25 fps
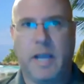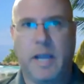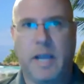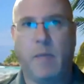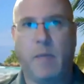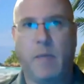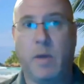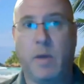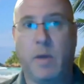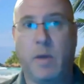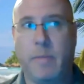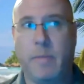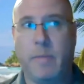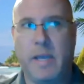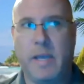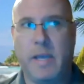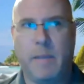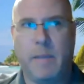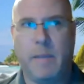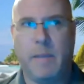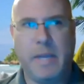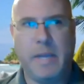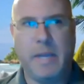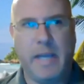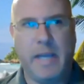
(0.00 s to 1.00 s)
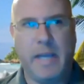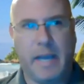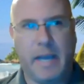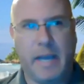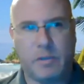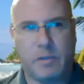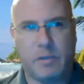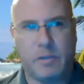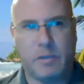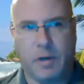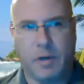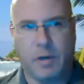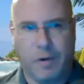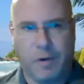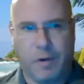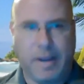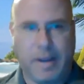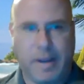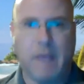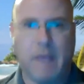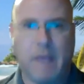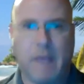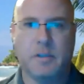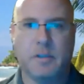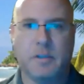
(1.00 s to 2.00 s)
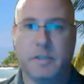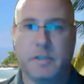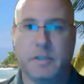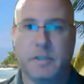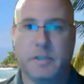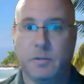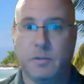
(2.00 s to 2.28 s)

I want to be a pediatric cardiologist,